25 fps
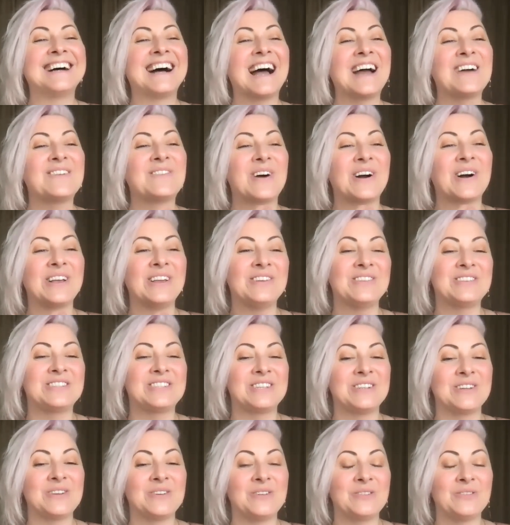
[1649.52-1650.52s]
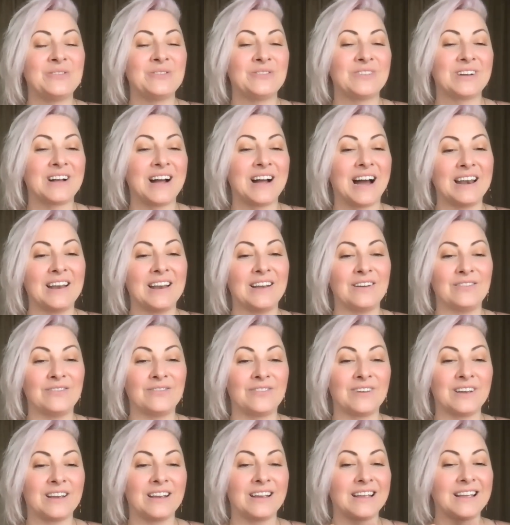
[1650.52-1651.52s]
I want you to kind
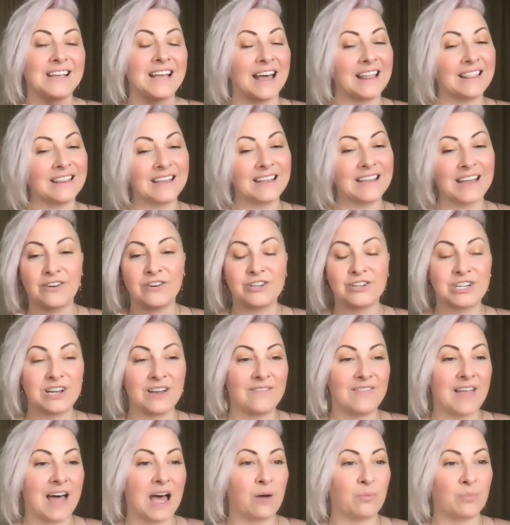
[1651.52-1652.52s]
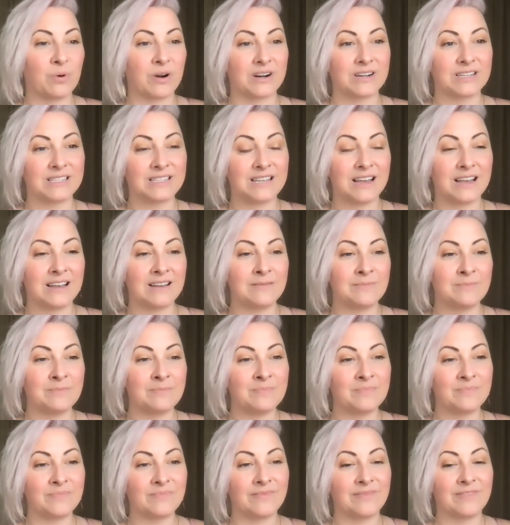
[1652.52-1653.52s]
of get the energy of that
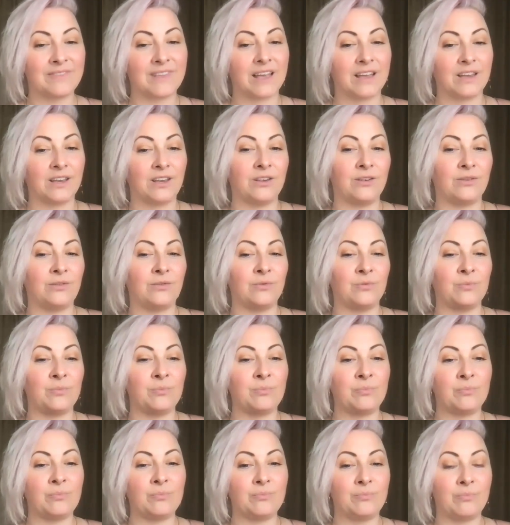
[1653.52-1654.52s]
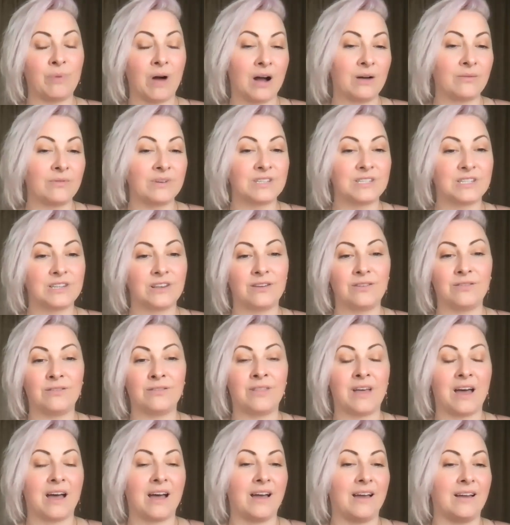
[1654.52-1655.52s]
person that you thought was you,
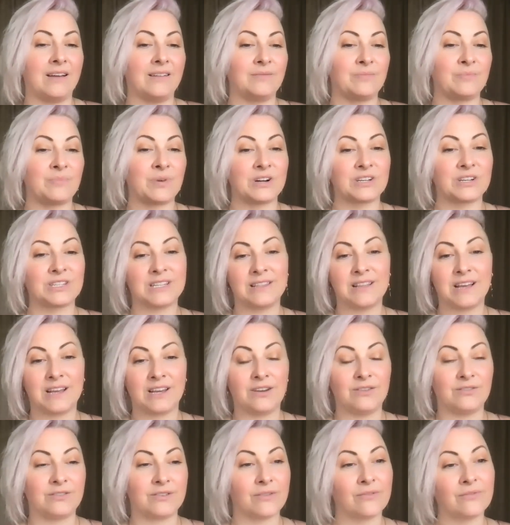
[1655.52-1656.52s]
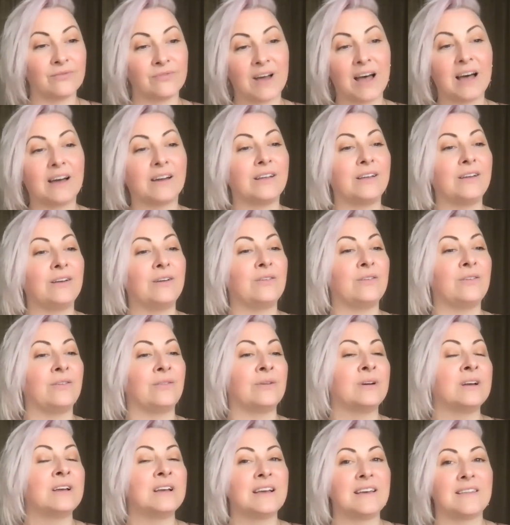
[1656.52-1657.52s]
that person that you don't
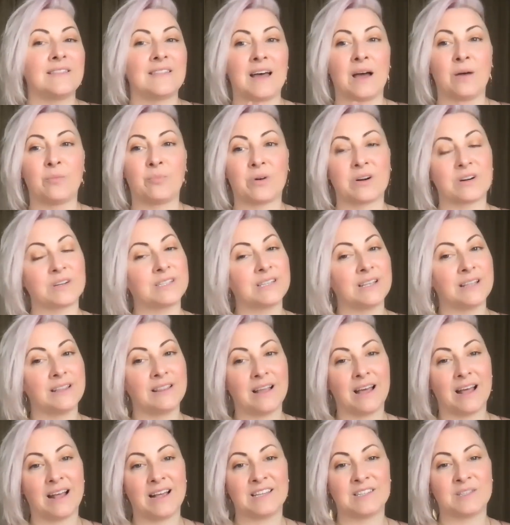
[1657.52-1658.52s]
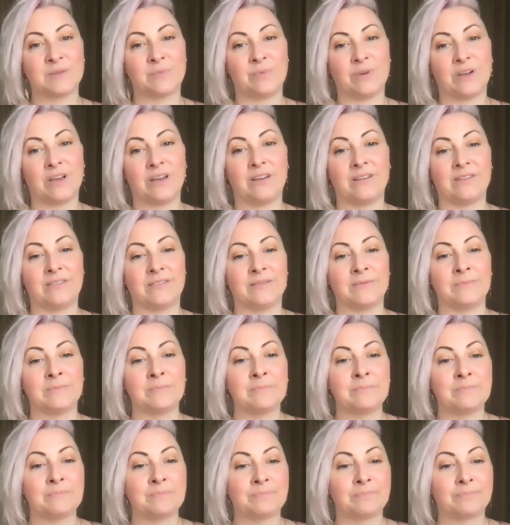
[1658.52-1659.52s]
value, that person that has been
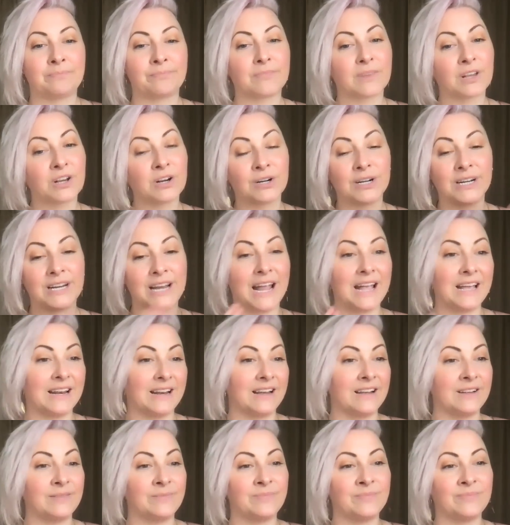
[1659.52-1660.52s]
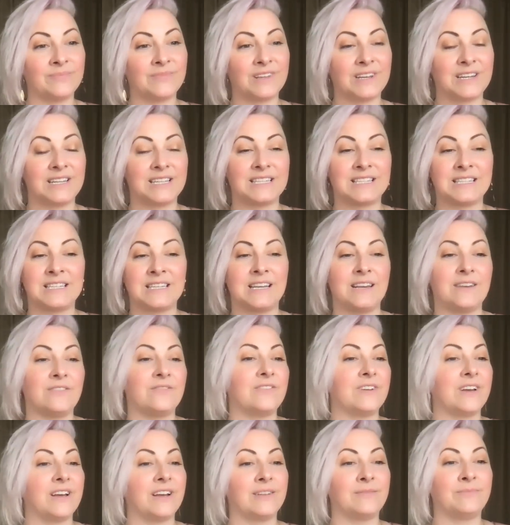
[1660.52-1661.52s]
created, that isn't
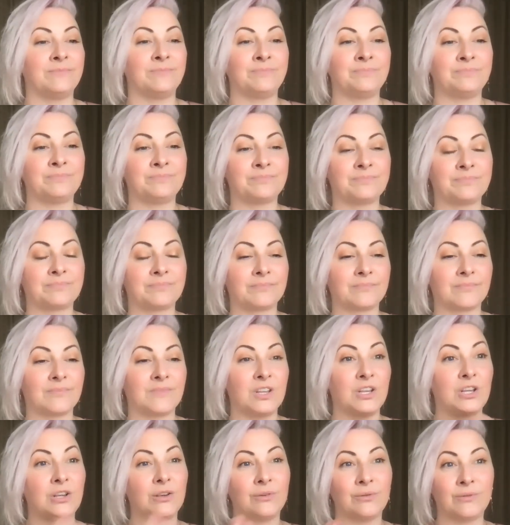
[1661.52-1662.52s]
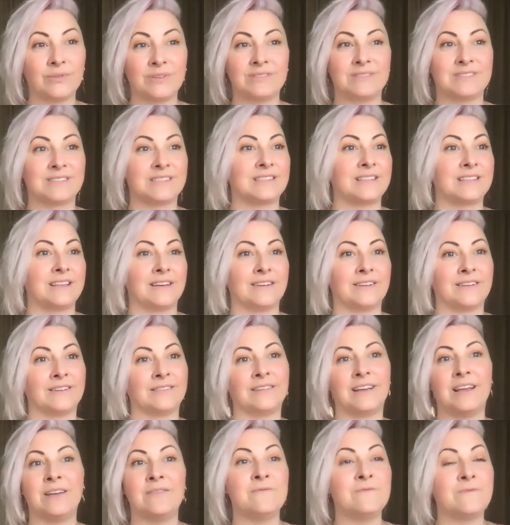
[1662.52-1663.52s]
even you as the
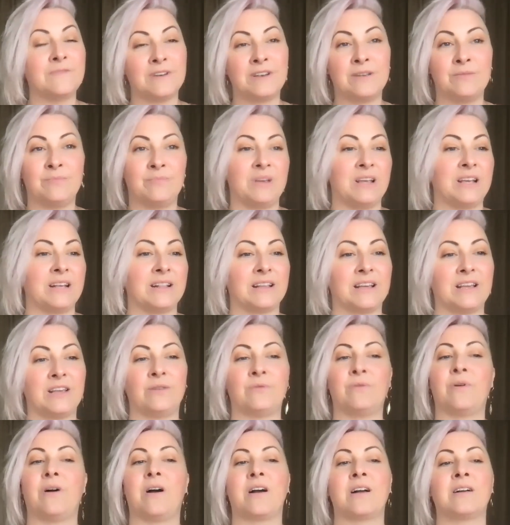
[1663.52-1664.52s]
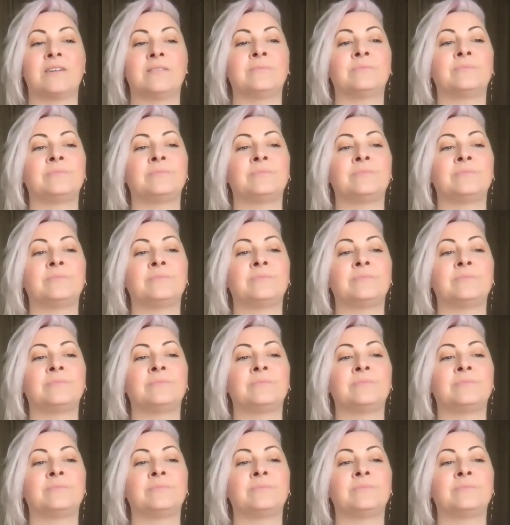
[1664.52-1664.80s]
infinite being that you are.